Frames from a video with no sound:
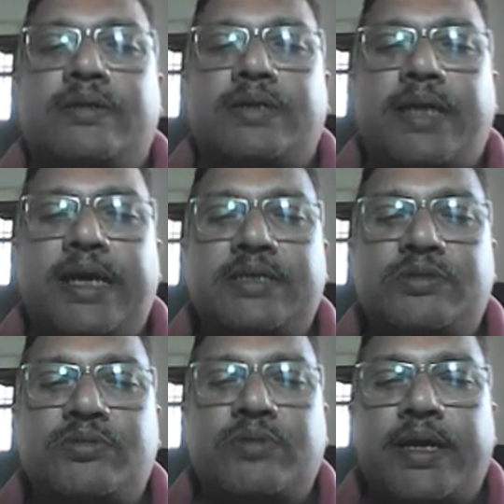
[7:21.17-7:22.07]
takes
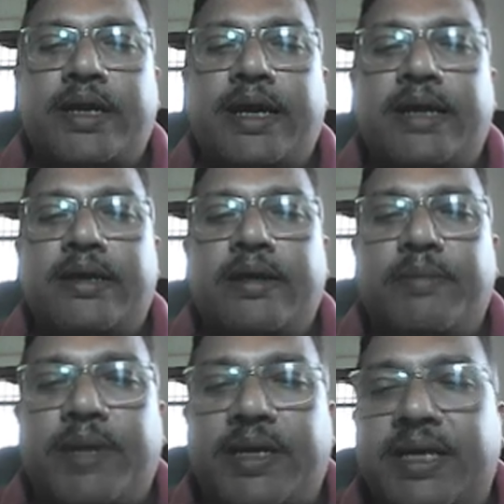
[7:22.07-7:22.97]
to a
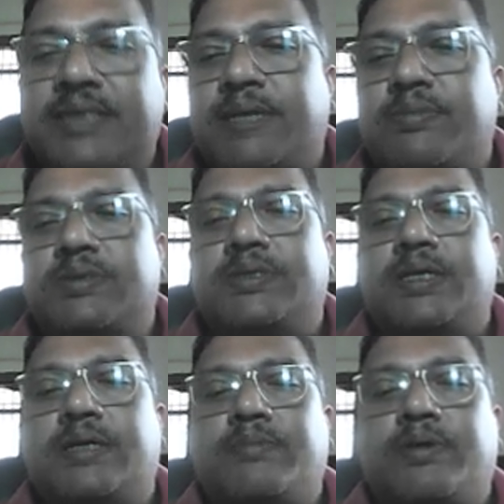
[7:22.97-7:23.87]
metastable
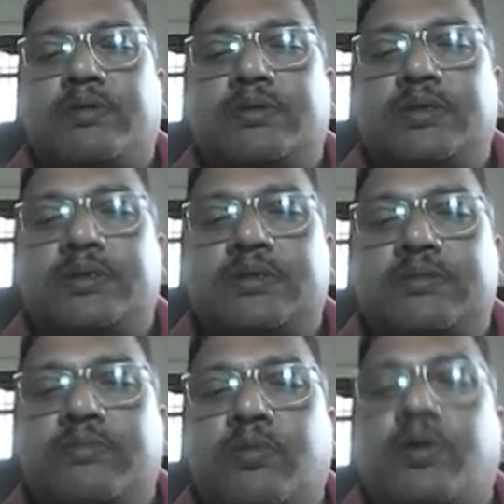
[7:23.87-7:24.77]
state, because this is
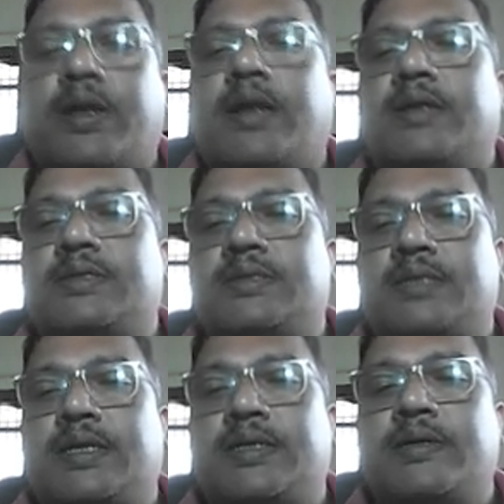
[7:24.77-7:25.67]
more energy
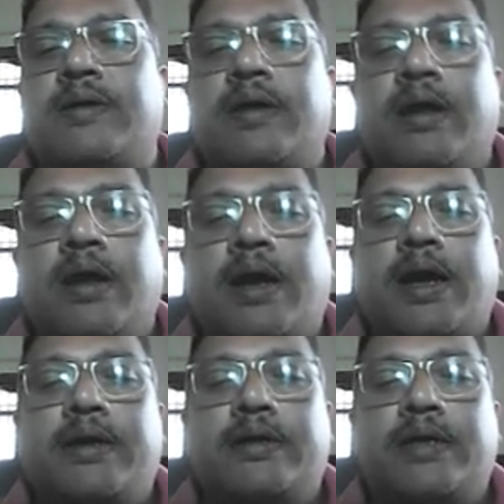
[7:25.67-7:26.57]
state,
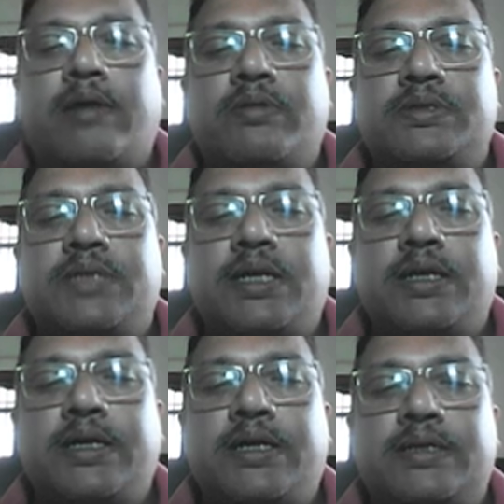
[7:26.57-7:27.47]
and ground state
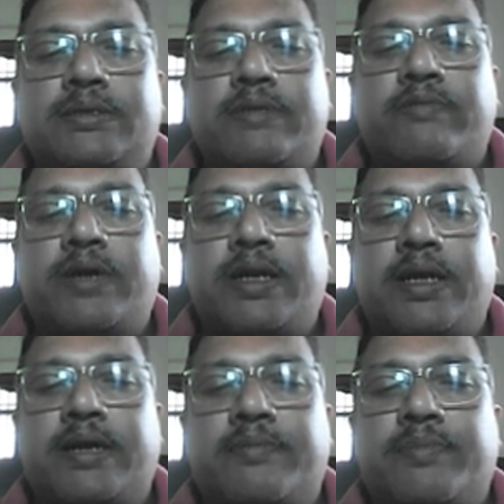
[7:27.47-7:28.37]
it is somewhat
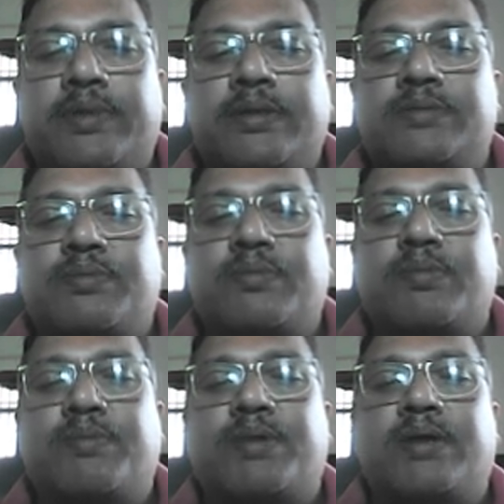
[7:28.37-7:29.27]
here, this
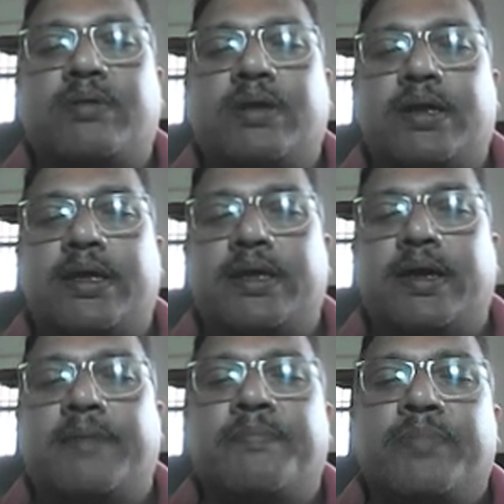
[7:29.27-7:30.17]
particular
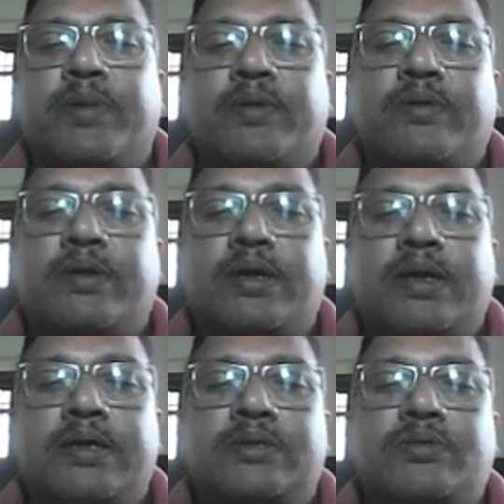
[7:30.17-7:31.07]
area. Okay,
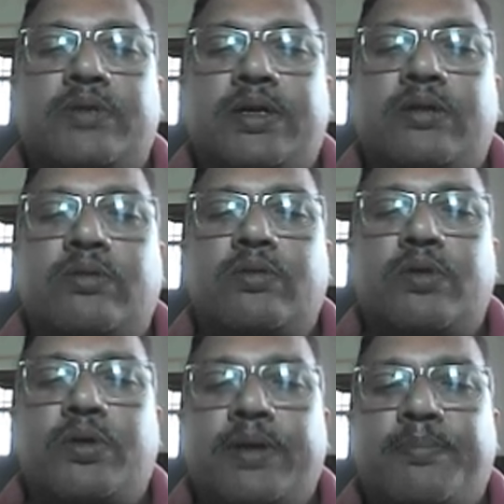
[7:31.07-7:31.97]
so it will go
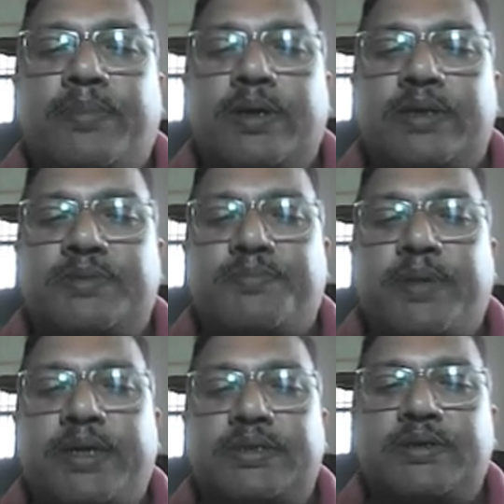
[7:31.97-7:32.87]
to a
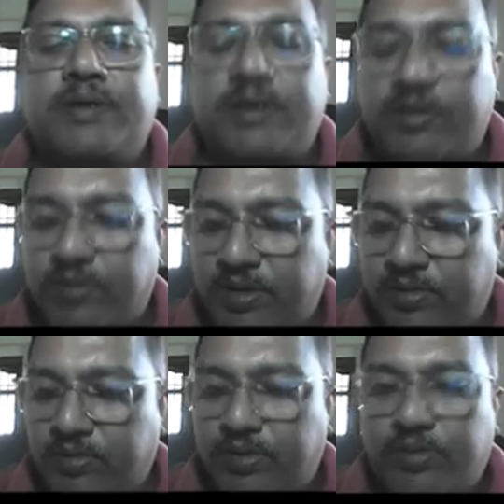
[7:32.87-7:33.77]
space, it
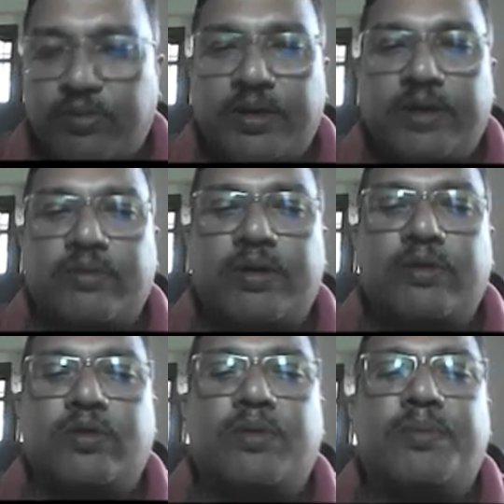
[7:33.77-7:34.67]
go and
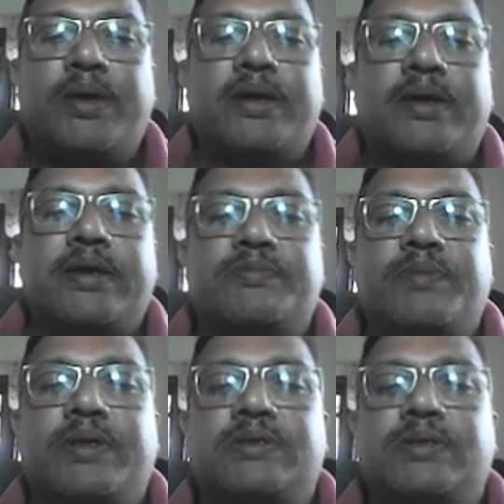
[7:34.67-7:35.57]
occupy a
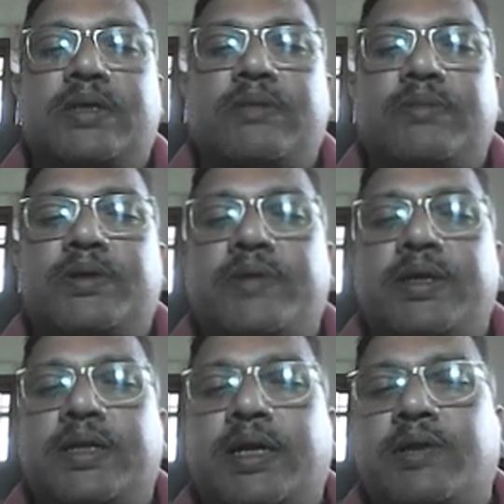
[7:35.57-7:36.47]
space in
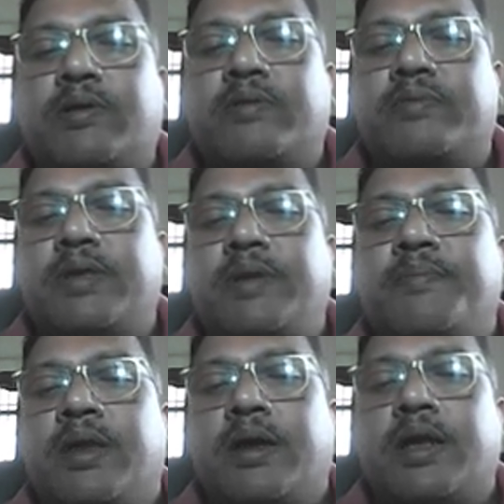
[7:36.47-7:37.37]
between that of the
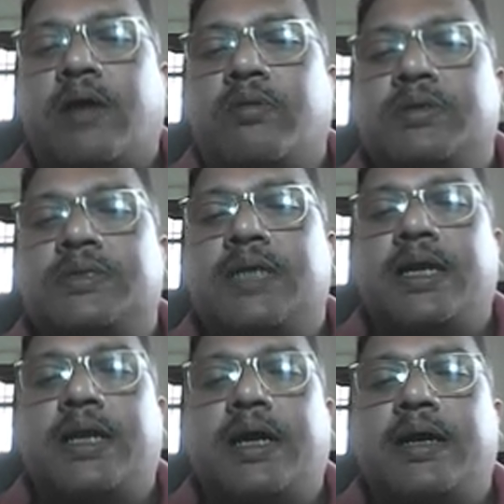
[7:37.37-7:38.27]
ground
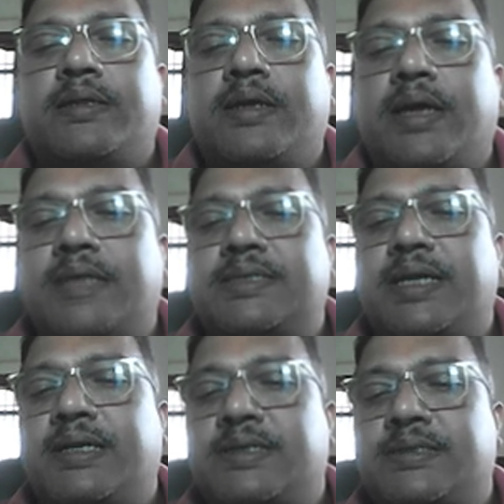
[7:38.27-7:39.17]
state and the
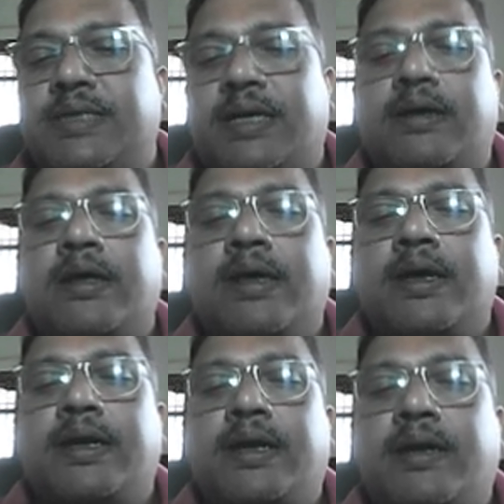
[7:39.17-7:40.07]
exciter state,
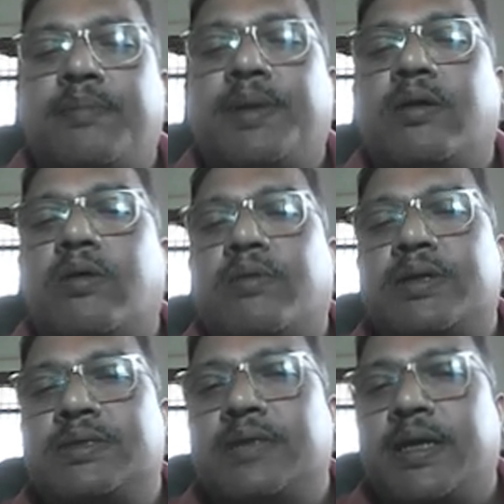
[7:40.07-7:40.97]
a little bit lower
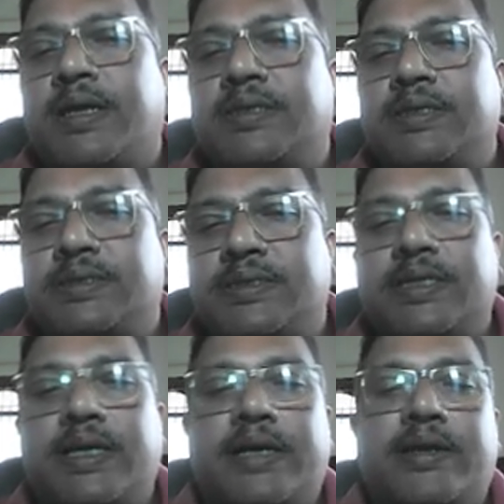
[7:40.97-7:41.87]
energy
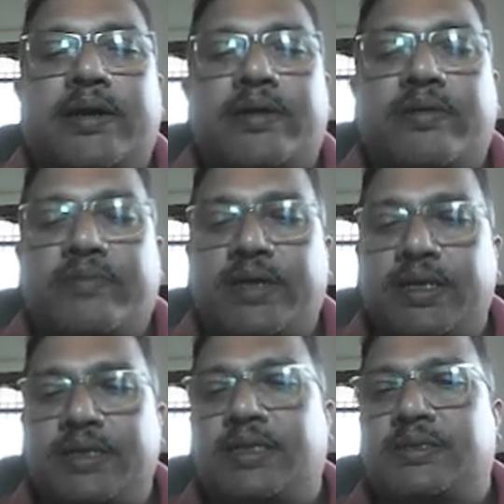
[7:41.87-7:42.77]
state than that of the
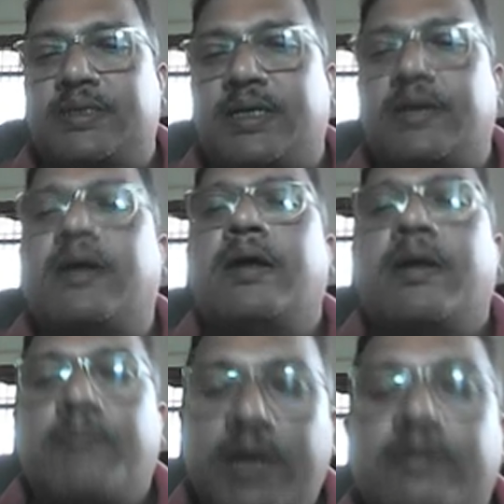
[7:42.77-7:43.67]
initial state,
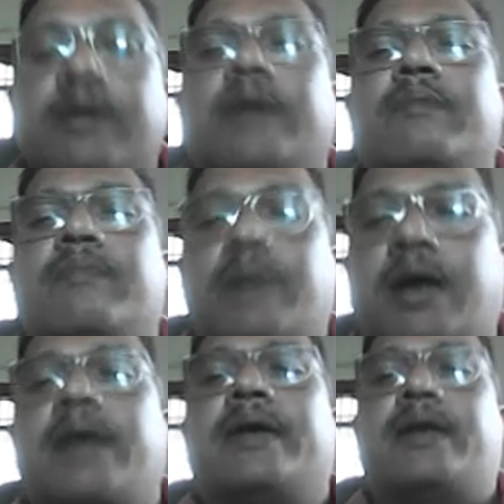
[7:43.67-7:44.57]
but a
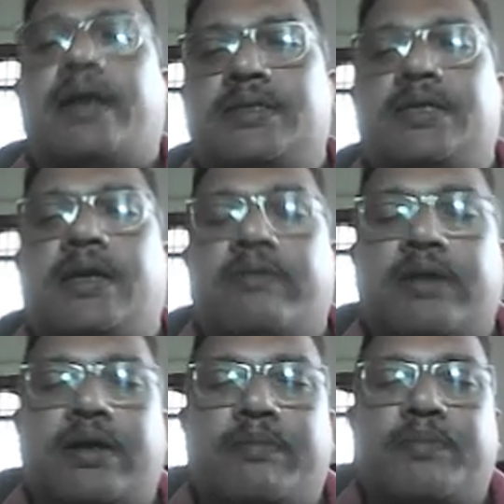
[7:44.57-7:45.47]
higher energy level
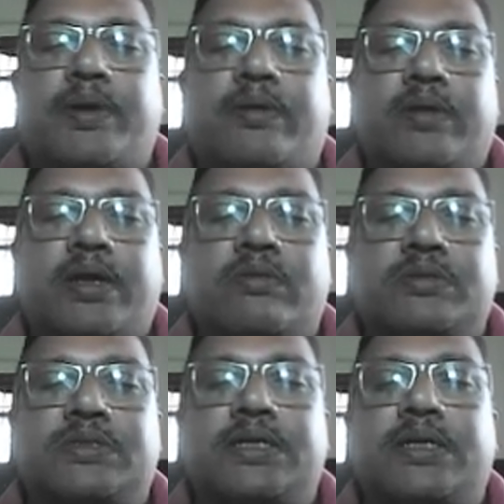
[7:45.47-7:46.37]
compared to the ground
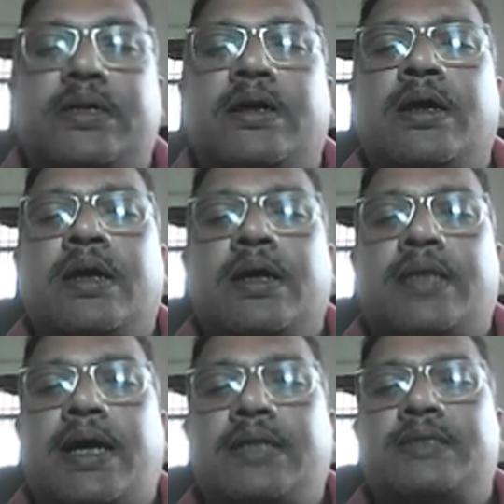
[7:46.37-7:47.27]
state.
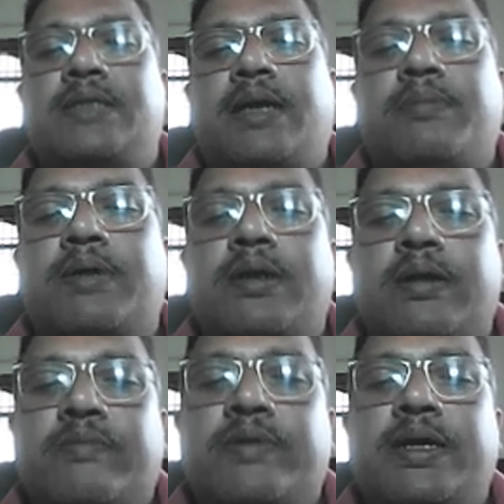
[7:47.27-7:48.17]
That stable,
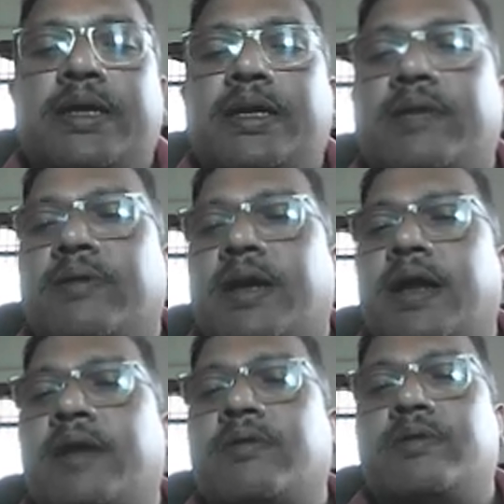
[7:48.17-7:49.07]
where it
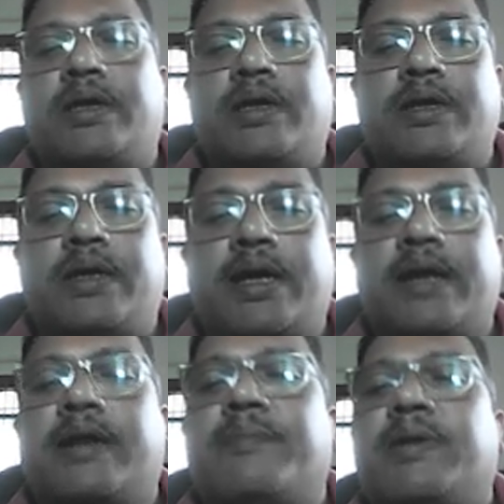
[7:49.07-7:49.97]
can
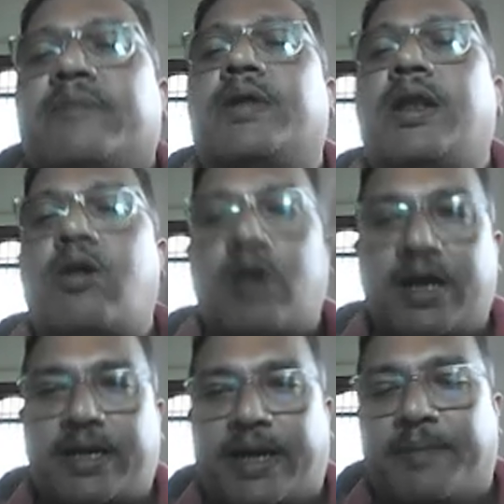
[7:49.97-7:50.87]
remain for a
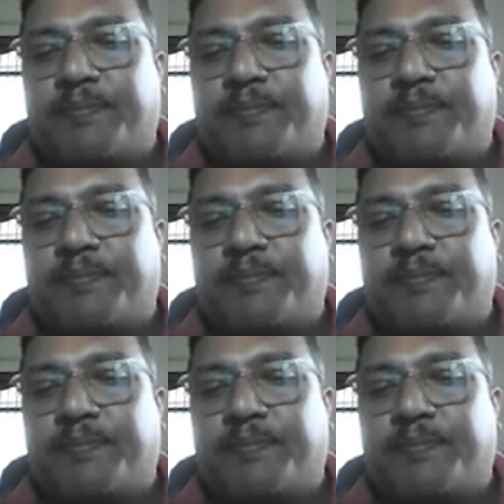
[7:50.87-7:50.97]
longer time.